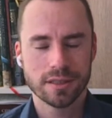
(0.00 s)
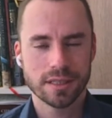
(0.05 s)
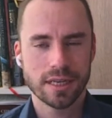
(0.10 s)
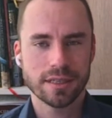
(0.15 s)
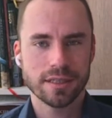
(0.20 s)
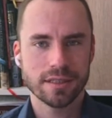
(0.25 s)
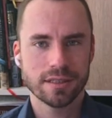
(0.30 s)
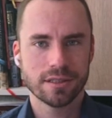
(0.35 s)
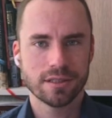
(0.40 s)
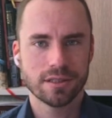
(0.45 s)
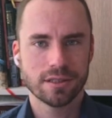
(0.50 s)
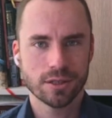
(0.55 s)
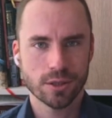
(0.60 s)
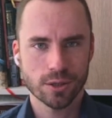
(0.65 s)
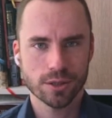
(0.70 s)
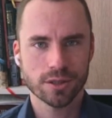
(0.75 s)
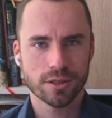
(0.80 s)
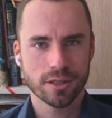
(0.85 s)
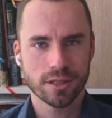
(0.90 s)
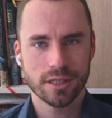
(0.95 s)
That is
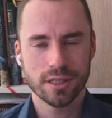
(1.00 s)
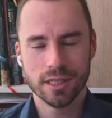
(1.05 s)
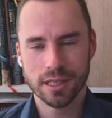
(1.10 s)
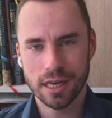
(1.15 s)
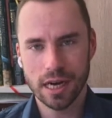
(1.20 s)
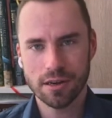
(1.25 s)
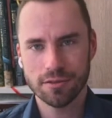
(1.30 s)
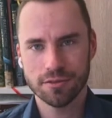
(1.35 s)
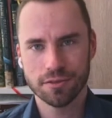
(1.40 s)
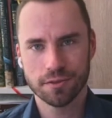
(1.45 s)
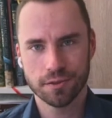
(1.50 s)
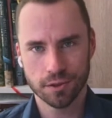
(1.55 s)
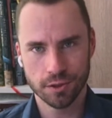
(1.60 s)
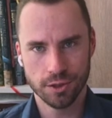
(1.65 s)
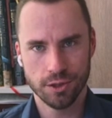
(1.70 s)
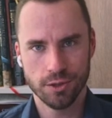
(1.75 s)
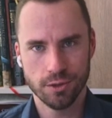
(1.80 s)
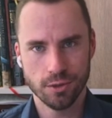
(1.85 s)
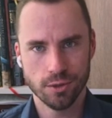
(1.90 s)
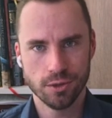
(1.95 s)
totally enough for
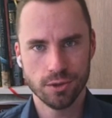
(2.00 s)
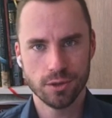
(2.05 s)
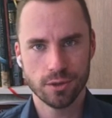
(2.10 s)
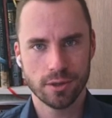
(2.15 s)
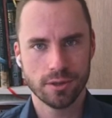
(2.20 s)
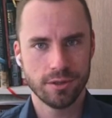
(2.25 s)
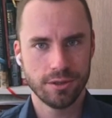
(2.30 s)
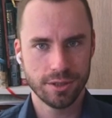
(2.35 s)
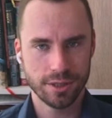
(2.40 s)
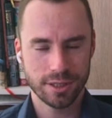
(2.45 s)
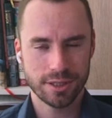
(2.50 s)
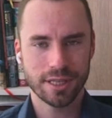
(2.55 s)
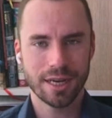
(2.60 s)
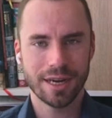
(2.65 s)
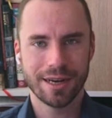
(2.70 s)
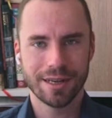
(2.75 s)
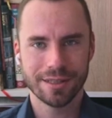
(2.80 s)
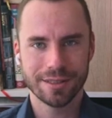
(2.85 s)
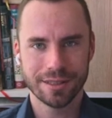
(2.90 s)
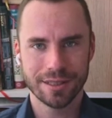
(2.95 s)
you to
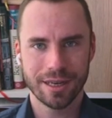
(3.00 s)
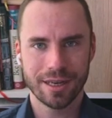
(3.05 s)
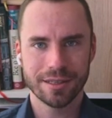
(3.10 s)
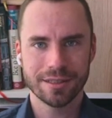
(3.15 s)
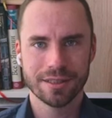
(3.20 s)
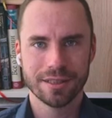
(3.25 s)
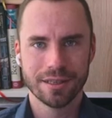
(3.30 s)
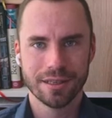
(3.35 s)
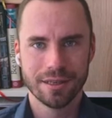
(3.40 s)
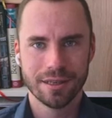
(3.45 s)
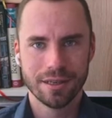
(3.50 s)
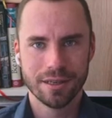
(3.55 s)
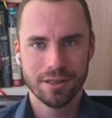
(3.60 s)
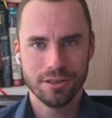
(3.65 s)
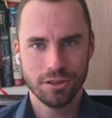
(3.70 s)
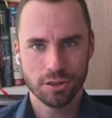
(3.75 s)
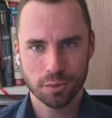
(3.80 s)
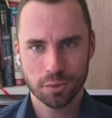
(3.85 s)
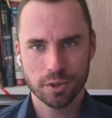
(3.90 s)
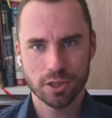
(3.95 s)
understand that
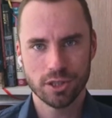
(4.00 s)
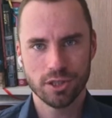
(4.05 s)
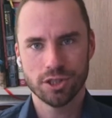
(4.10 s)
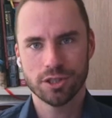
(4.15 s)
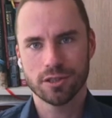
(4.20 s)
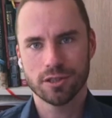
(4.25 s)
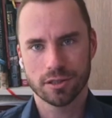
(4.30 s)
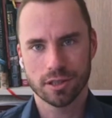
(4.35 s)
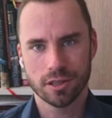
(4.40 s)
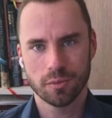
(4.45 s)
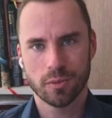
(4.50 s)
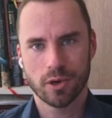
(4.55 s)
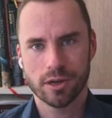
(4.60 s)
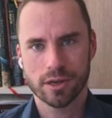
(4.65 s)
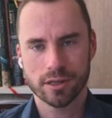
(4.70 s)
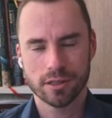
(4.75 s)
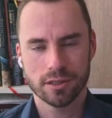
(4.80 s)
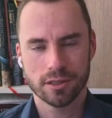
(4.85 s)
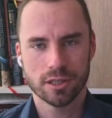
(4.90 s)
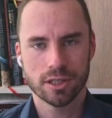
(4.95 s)
your position on the
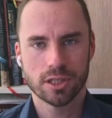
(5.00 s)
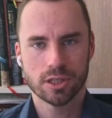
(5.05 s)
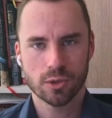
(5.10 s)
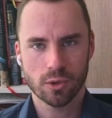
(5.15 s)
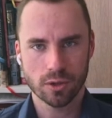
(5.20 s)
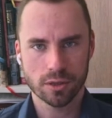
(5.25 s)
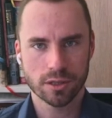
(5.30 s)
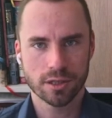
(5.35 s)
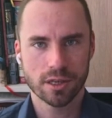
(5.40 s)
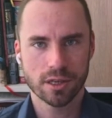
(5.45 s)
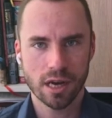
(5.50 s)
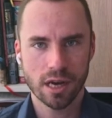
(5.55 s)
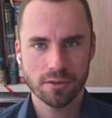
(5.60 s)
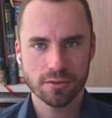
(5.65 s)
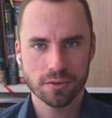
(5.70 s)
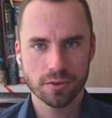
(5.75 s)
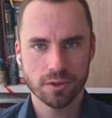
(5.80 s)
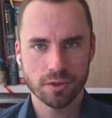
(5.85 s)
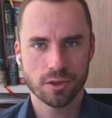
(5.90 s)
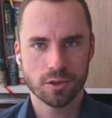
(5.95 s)
market is strong
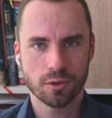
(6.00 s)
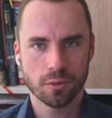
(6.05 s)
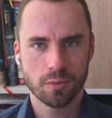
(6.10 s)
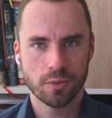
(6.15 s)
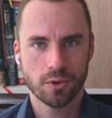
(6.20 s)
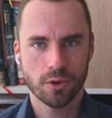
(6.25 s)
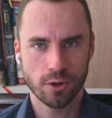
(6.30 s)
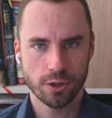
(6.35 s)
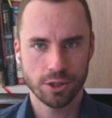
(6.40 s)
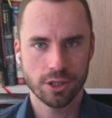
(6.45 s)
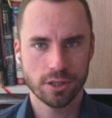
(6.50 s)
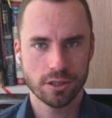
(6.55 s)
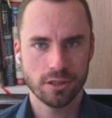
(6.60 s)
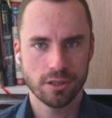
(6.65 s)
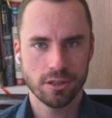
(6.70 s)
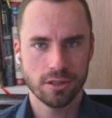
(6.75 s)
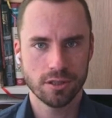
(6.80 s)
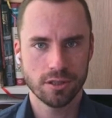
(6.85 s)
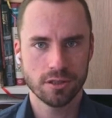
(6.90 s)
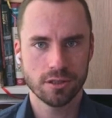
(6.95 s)
enough, your project
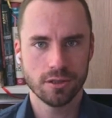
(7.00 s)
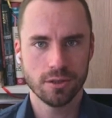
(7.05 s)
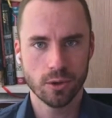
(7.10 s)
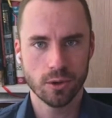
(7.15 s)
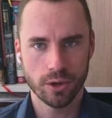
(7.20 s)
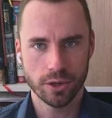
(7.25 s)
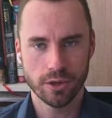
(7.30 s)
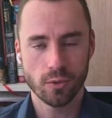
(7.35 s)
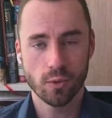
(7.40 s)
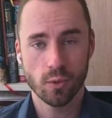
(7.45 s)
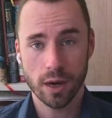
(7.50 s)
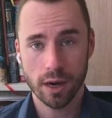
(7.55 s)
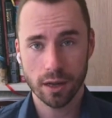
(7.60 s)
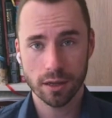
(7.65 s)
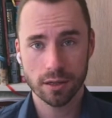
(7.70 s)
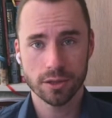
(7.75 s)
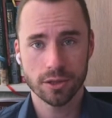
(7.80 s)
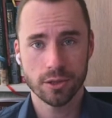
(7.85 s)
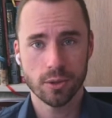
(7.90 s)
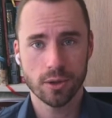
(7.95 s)
is going
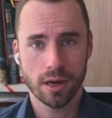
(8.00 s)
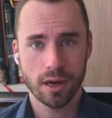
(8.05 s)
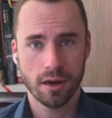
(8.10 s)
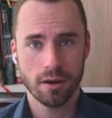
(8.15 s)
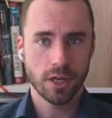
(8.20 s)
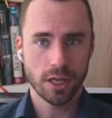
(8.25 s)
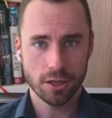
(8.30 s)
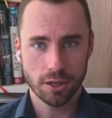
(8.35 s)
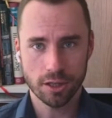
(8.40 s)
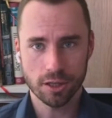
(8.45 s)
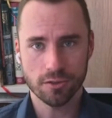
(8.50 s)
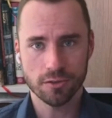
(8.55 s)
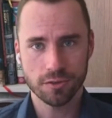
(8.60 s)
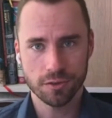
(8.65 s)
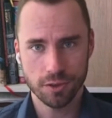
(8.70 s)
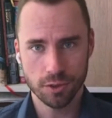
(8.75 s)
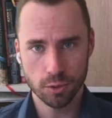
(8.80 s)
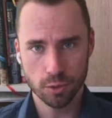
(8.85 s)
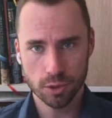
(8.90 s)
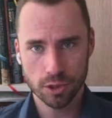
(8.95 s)
well, you have a lot of
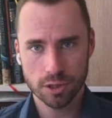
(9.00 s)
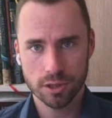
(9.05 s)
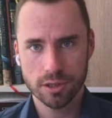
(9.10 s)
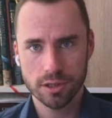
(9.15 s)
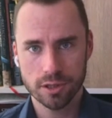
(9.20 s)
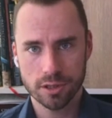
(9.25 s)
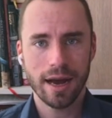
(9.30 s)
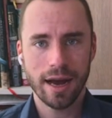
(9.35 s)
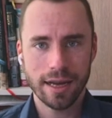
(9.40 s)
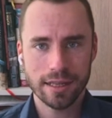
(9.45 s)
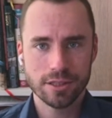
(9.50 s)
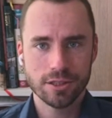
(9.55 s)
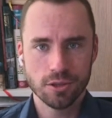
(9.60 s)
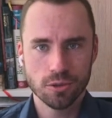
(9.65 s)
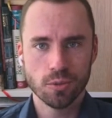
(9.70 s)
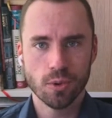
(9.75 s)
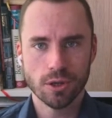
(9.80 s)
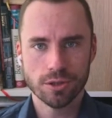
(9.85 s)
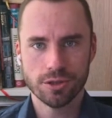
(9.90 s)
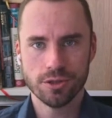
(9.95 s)
users, and you
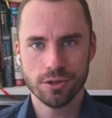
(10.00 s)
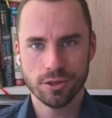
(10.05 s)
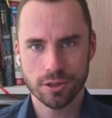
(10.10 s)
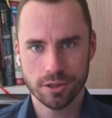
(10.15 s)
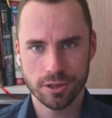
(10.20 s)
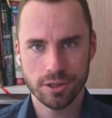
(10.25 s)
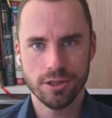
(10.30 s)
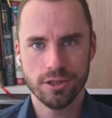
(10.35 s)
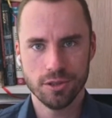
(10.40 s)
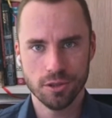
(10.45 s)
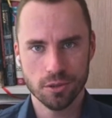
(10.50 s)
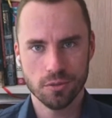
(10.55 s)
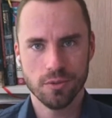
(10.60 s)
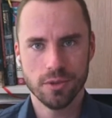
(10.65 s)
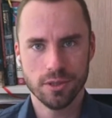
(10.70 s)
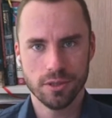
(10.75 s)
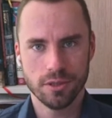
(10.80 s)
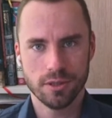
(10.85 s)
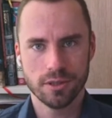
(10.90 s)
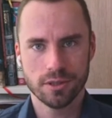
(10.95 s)
want to continue
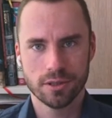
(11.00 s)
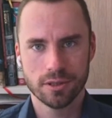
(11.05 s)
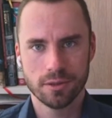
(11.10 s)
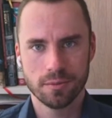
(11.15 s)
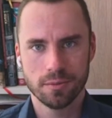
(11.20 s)
with this